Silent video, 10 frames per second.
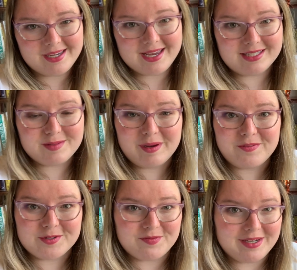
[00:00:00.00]
It's my
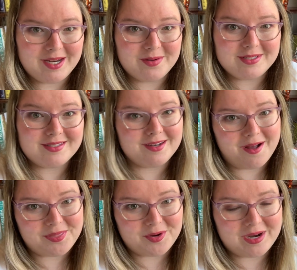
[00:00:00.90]
first video. It's
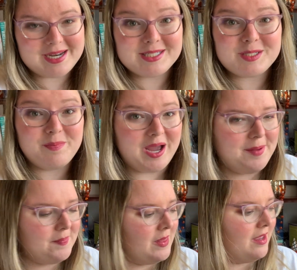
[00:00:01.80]
not the greatest, but
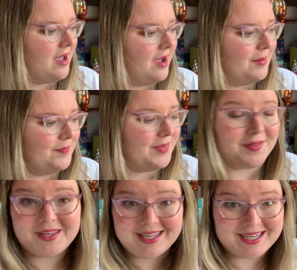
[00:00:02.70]
not
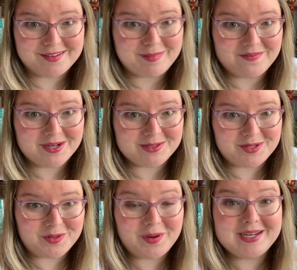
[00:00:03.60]
that any of my videos are
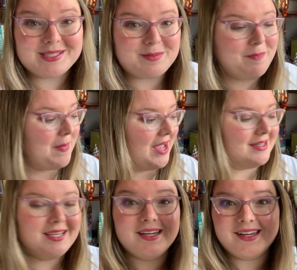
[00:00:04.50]
the greatest,
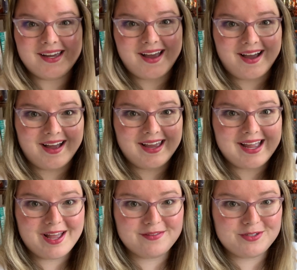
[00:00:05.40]
but I
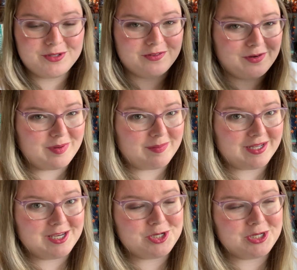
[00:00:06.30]
have 2 different
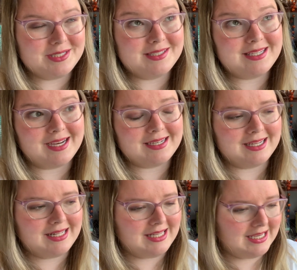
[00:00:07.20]
publications
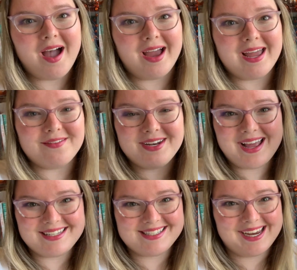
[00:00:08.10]
technically. I have an
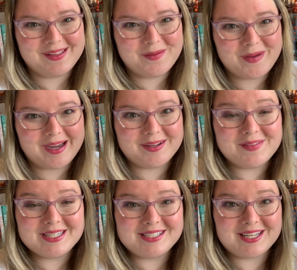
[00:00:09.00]
essay in the back of
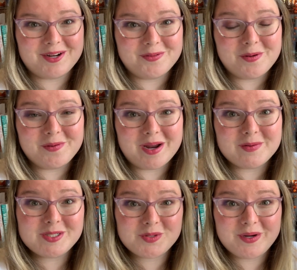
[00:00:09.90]
this that I wrote when I
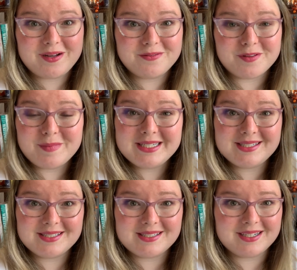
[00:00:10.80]
was 12 with my
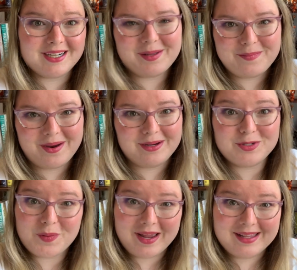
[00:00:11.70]
sister comparing
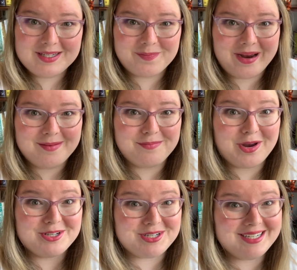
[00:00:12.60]
Twilight to Pride and
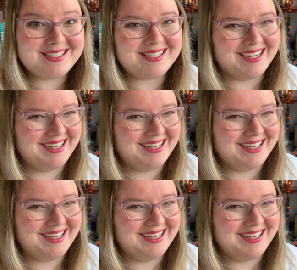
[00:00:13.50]
Prejudice.